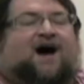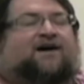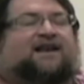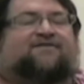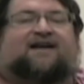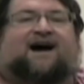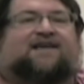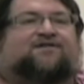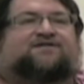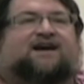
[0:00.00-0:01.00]
Cleveland High,
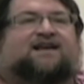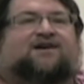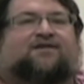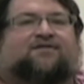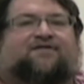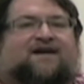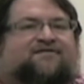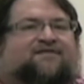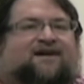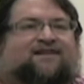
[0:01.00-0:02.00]
their second year. They were
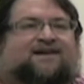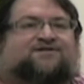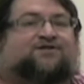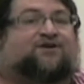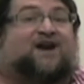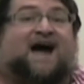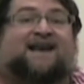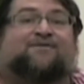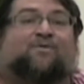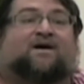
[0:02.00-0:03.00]
5-5 last year. They're
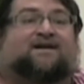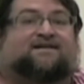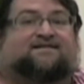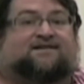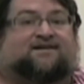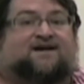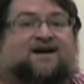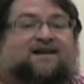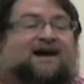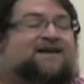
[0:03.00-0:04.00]
9-1 this year.
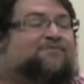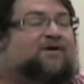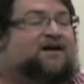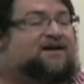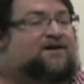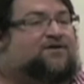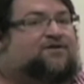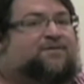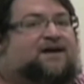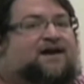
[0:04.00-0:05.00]
9-1, and they're
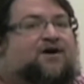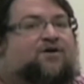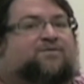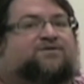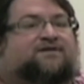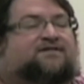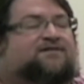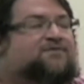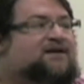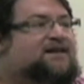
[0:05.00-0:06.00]
going to be at home. So this is
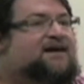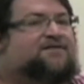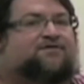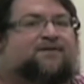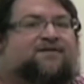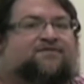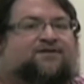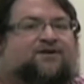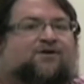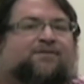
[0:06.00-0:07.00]
a really test for Mayfield
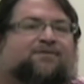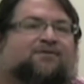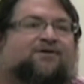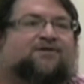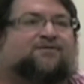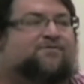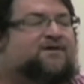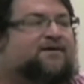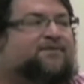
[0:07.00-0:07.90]
to go up the road and win up